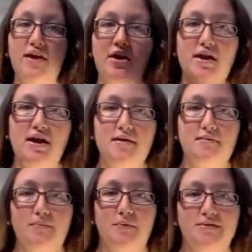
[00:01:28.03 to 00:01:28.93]
very
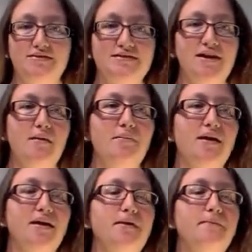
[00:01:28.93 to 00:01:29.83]
important
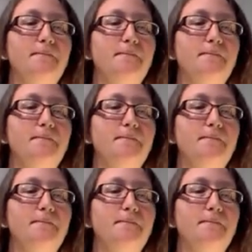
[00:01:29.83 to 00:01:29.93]
topic?